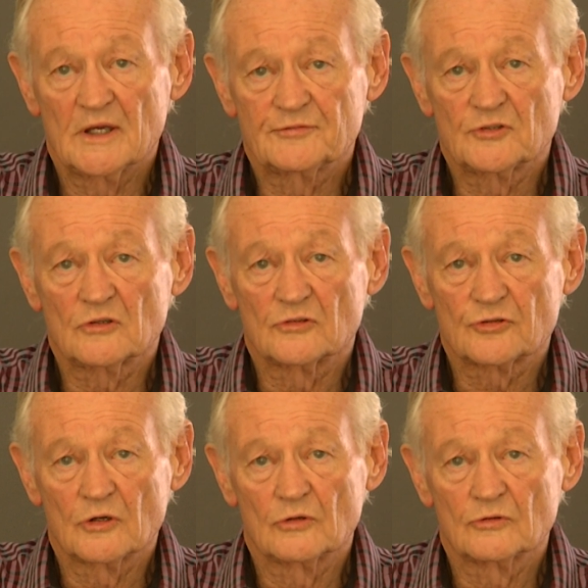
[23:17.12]
have to
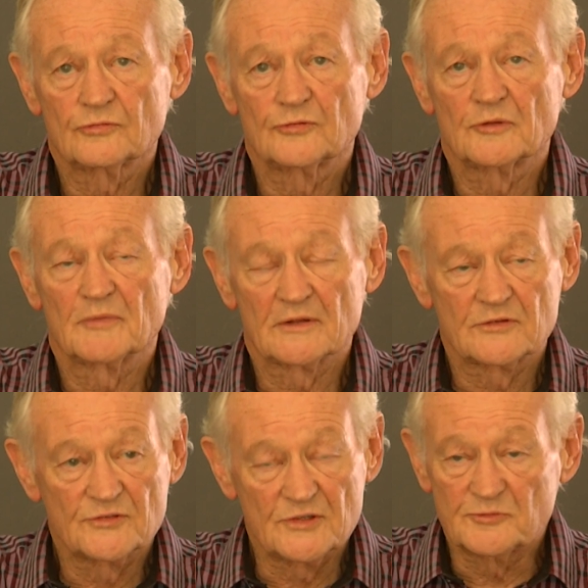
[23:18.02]
control foot and mouth
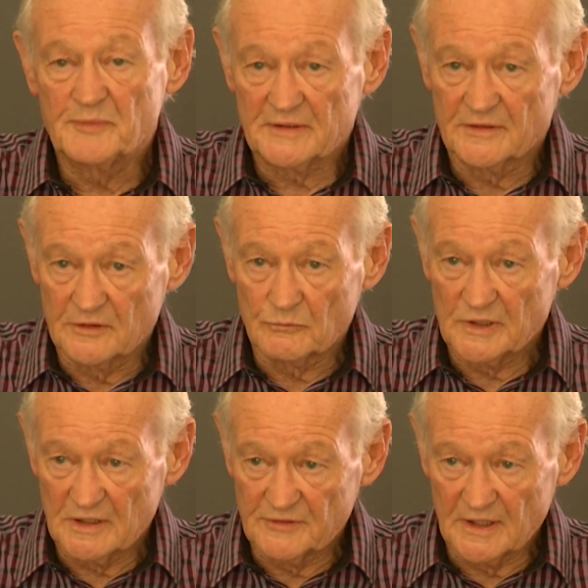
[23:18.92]
disease better than we
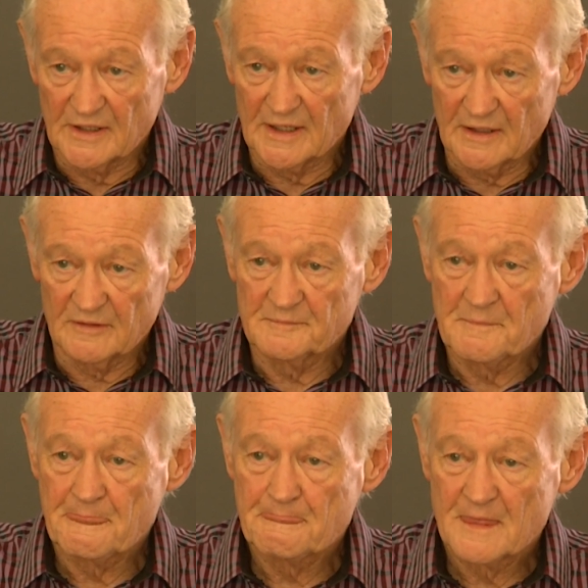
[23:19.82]
have done now.
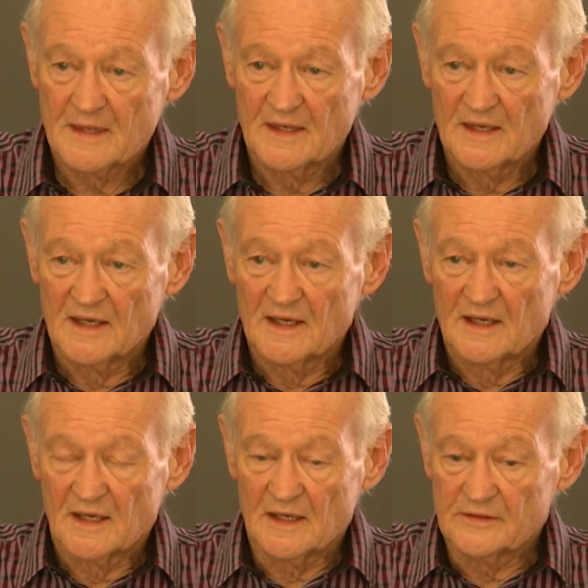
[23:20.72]

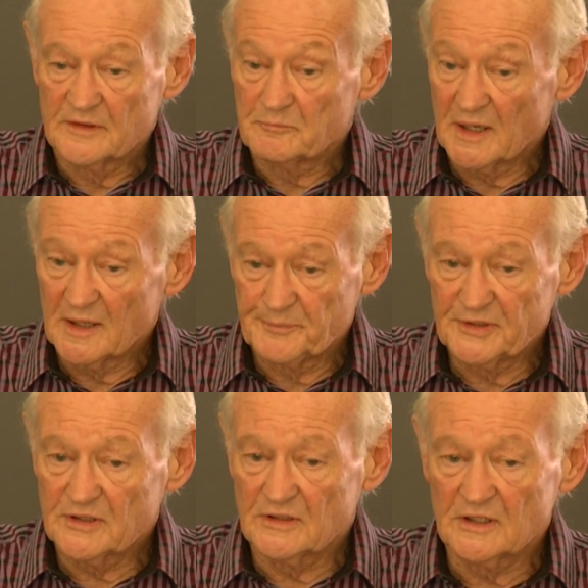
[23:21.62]
And in my
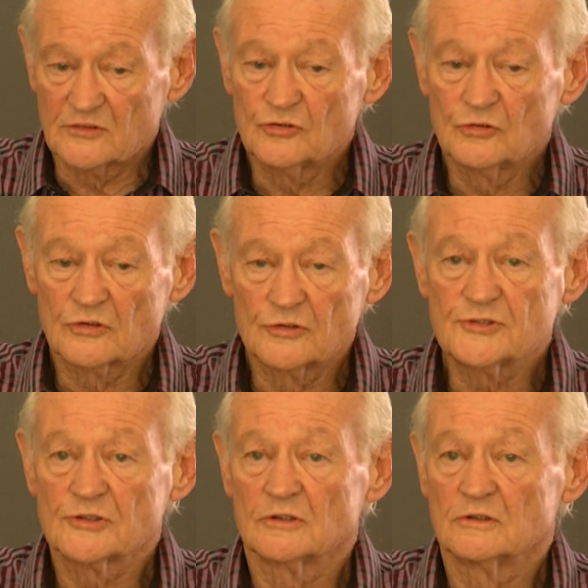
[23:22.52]
opinion, there are two
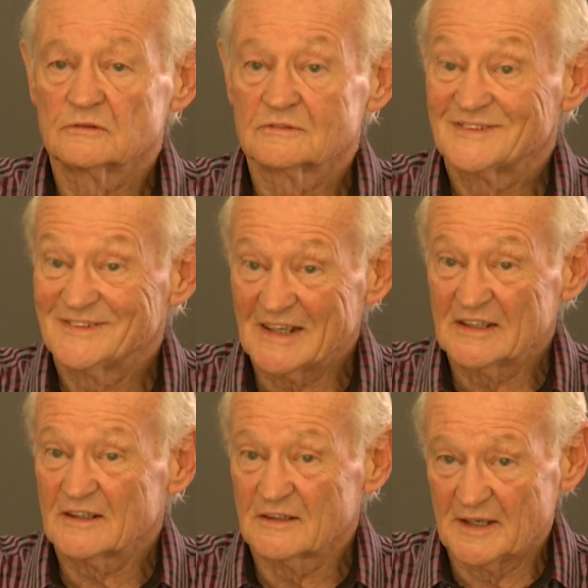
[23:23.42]
crucial
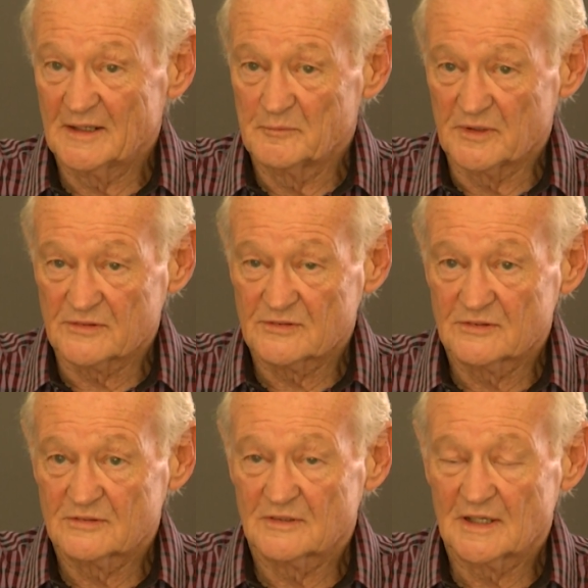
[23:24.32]
technical
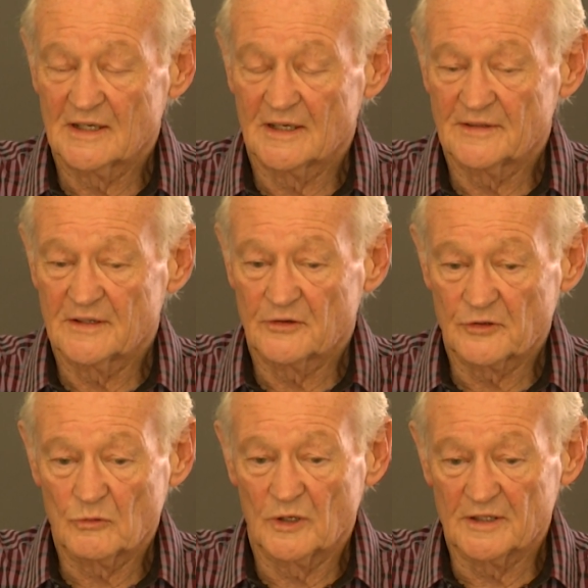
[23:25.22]
elements that are
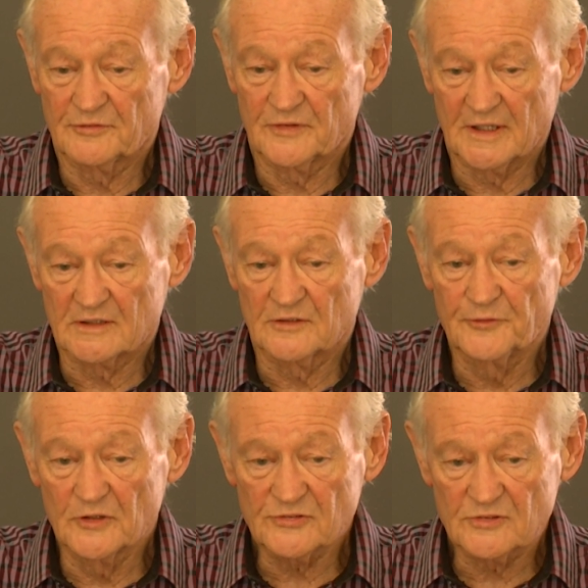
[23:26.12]
required for that. The
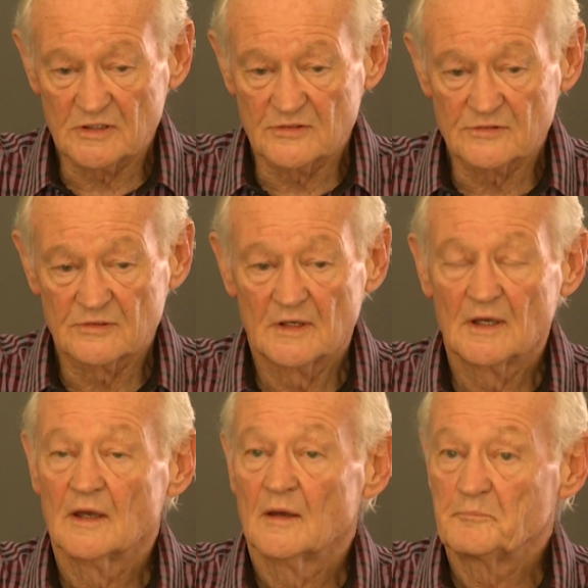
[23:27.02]
first is
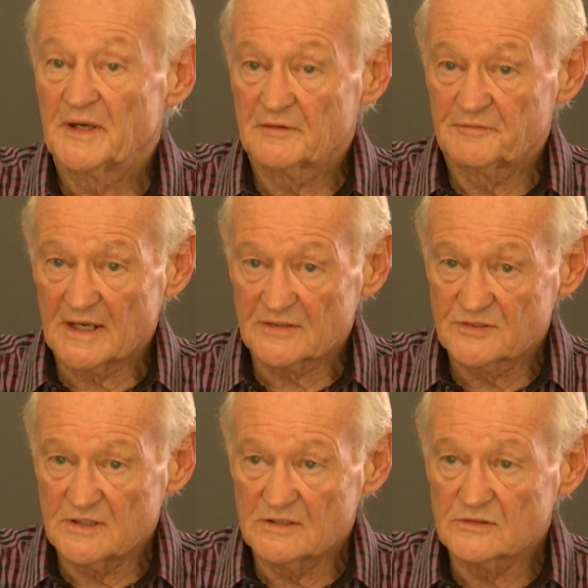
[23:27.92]
better
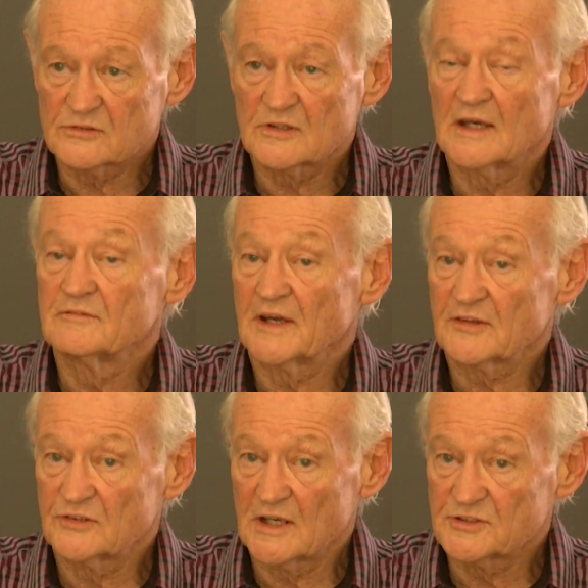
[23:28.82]
vaccines and
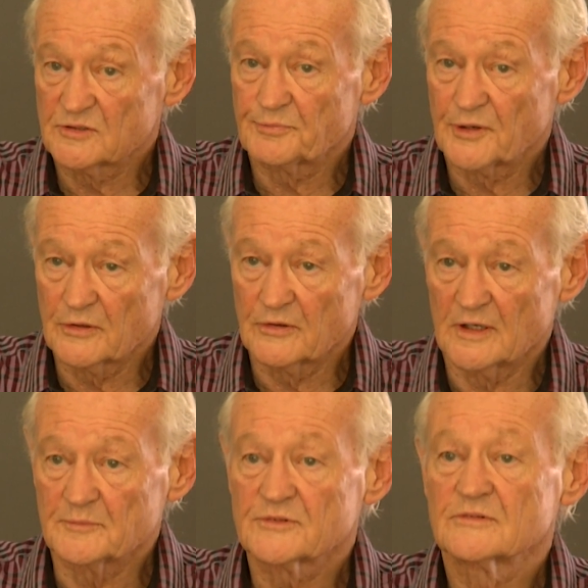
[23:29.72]
vaccination
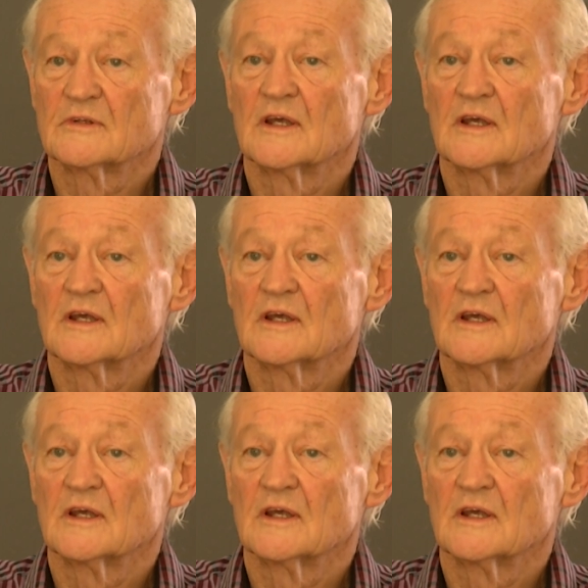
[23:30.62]
programs.